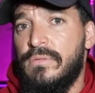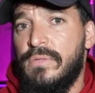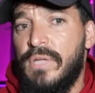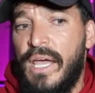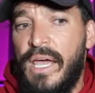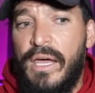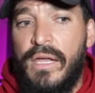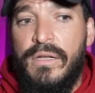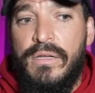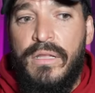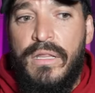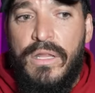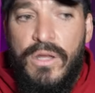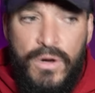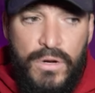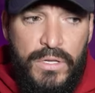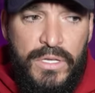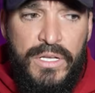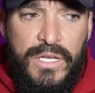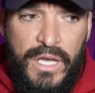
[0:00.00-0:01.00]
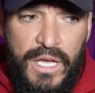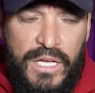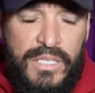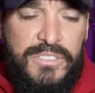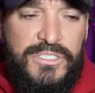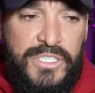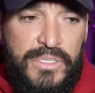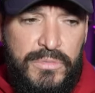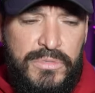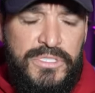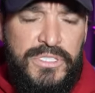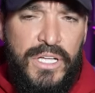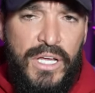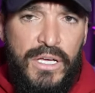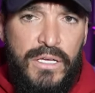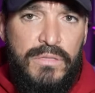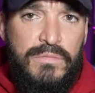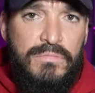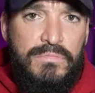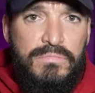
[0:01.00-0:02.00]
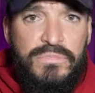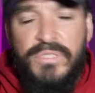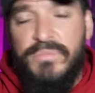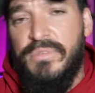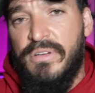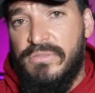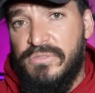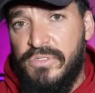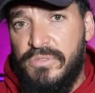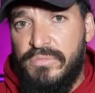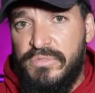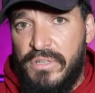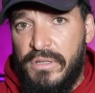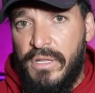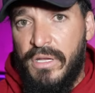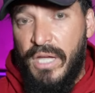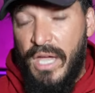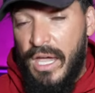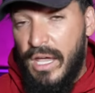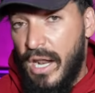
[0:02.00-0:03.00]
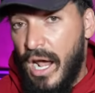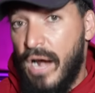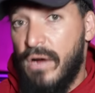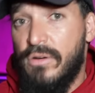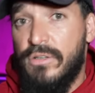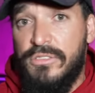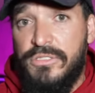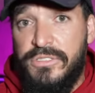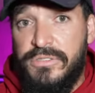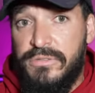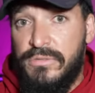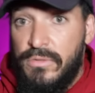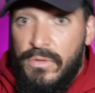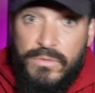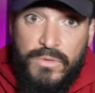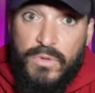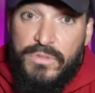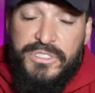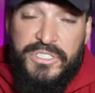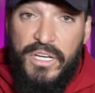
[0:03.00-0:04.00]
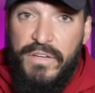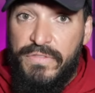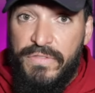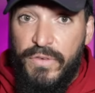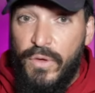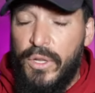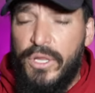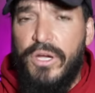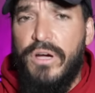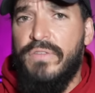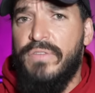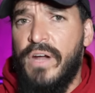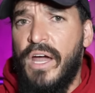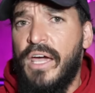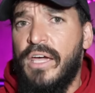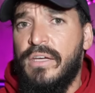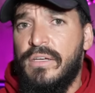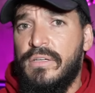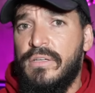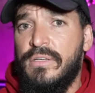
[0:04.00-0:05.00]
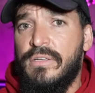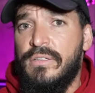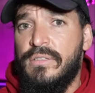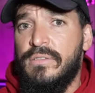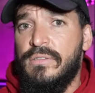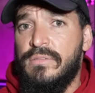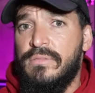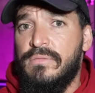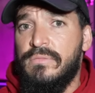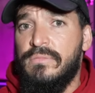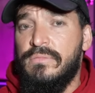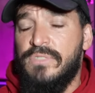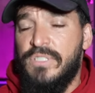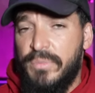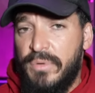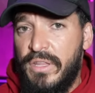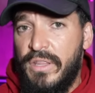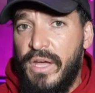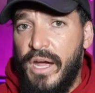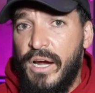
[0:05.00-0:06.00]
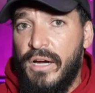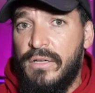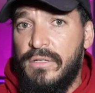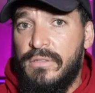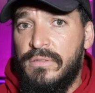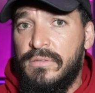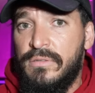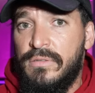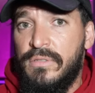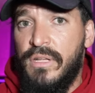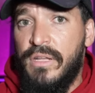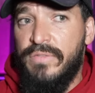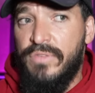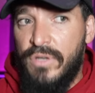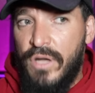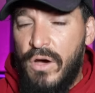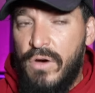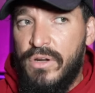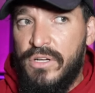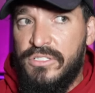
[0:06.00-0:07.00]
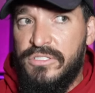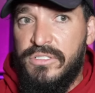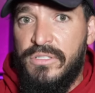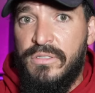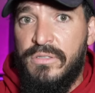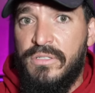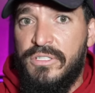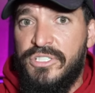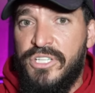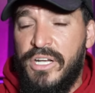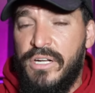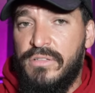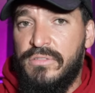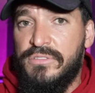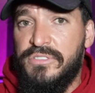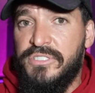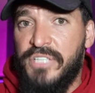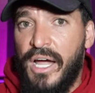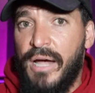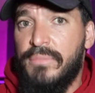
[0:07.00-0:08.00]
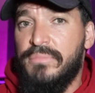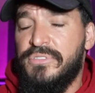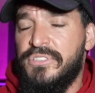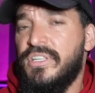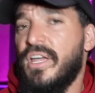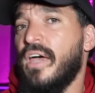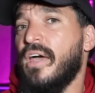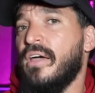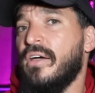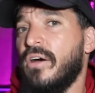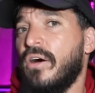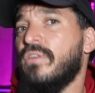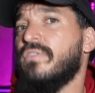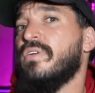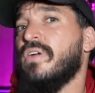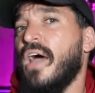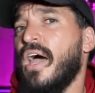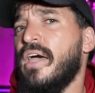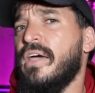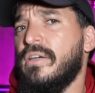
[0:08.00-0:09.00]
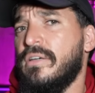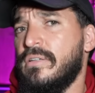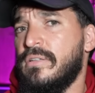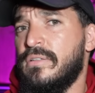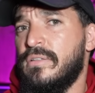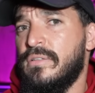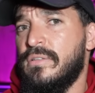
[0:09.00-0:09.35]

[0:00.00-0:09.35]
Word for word: And in the early days, it was like, sometimes we'd spend like 8 hours or stay fully overnight to be there. And if you notice, the channel stopped staying overnight.